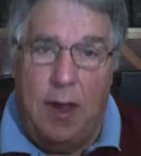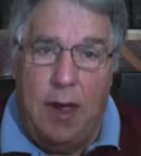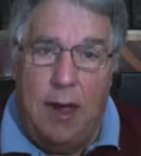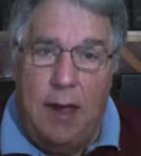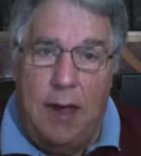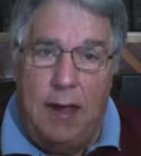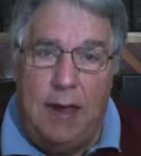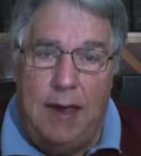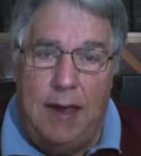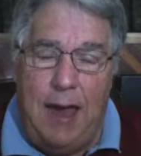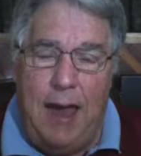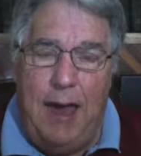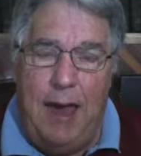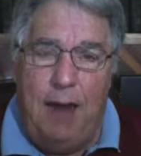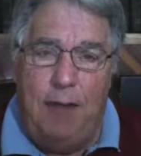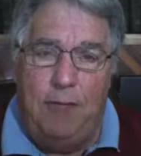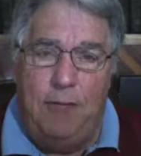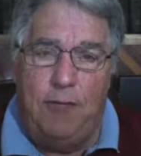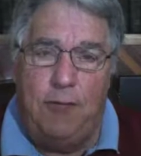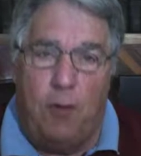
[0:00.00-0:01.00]
In
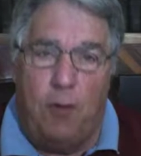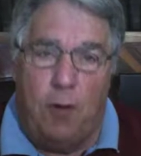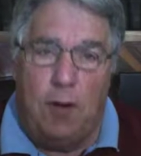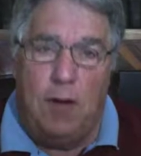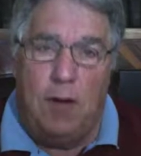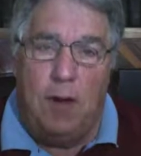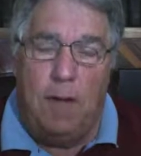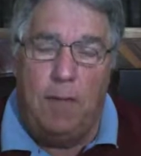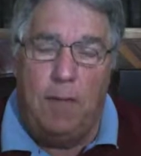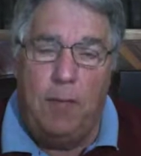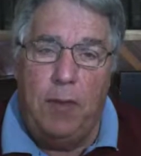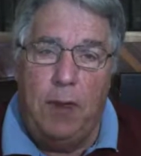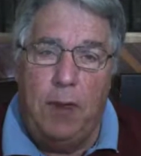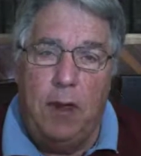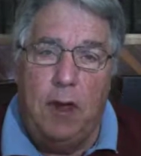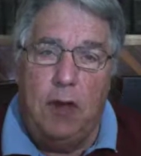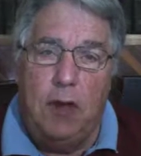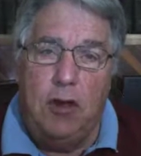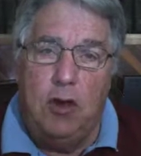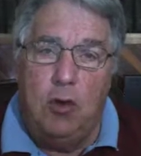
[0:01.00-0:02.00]
California,
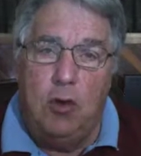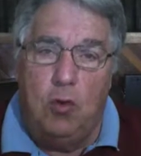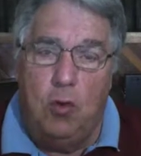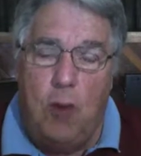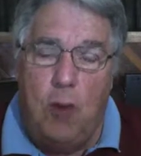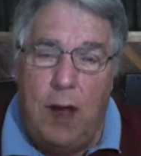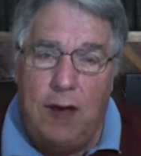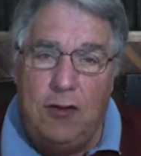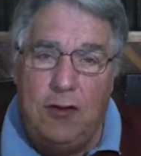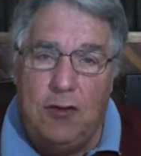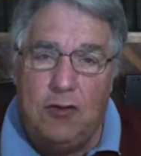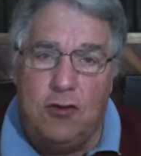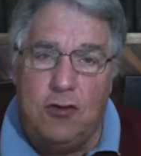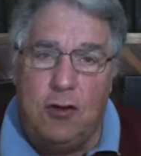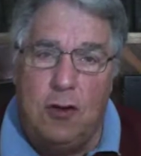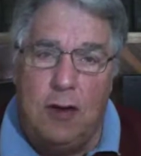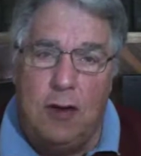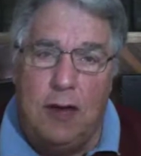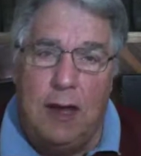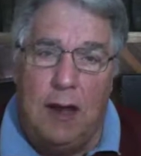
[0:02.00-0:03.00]
you
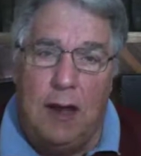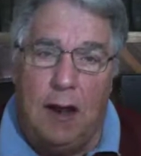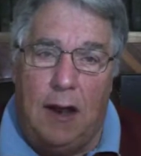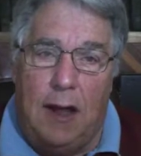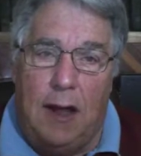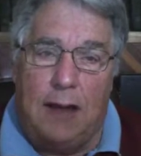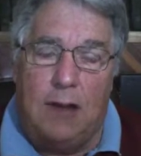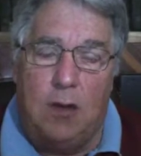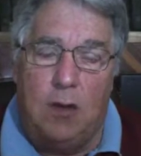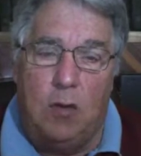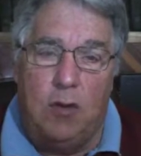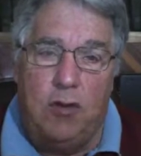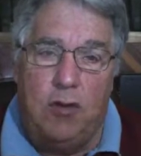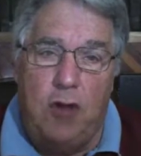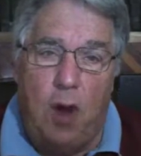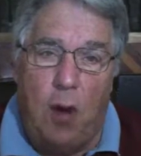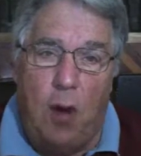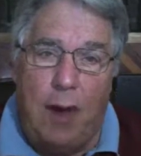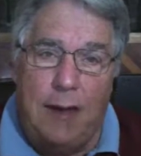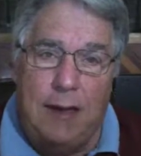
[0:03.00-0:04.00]
register to get elected with
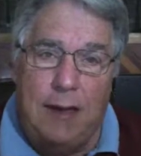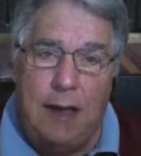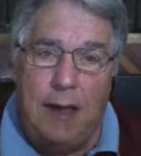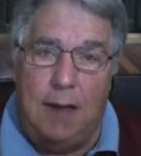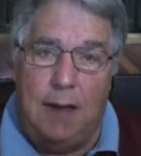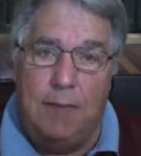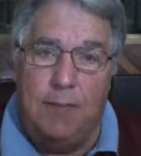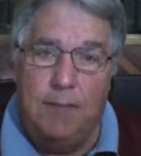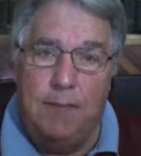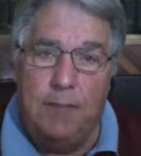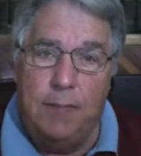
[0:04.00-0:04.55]
no ID,